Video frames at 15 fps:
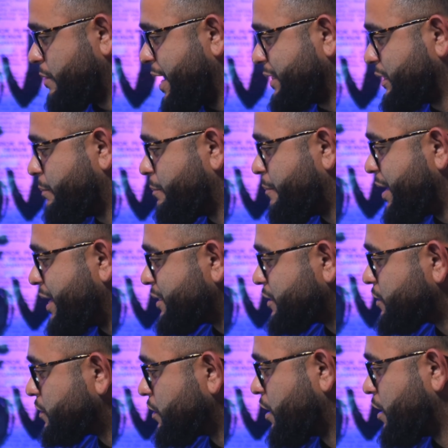At the
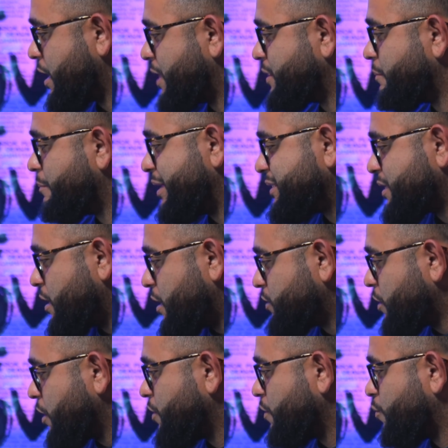best, and the best
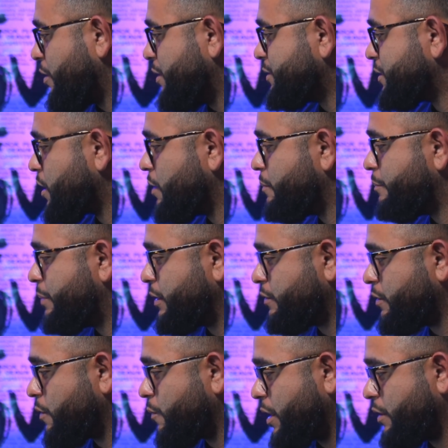cuts are the ones that are
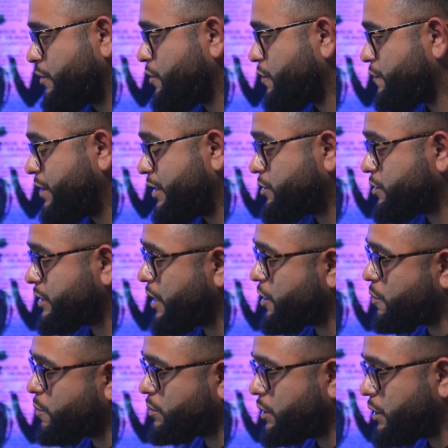built around your features and
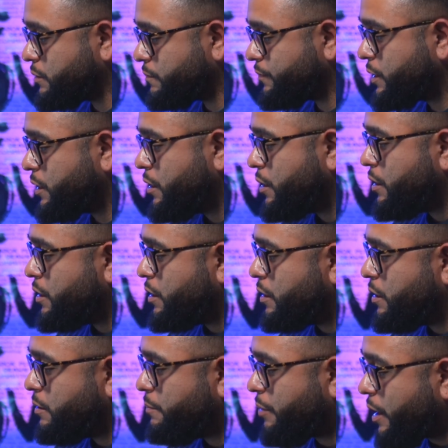your routine.
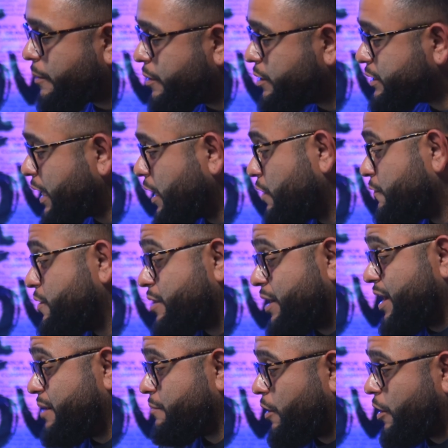Barbers, elevate your
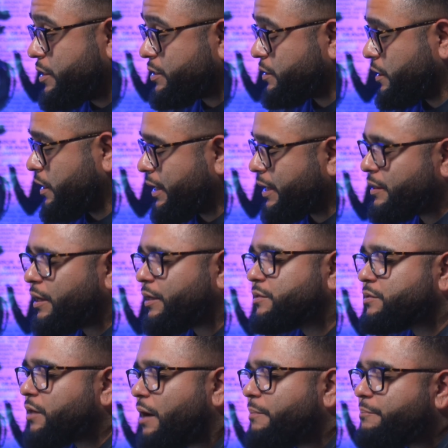game. Honestly, like
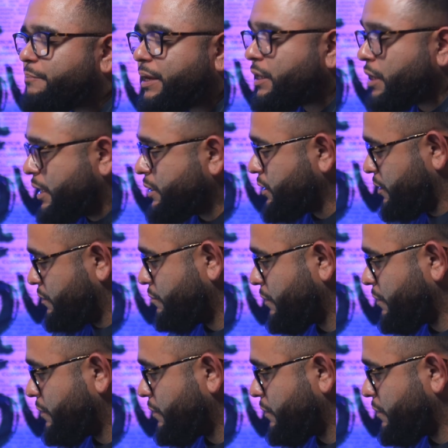stop being lazy.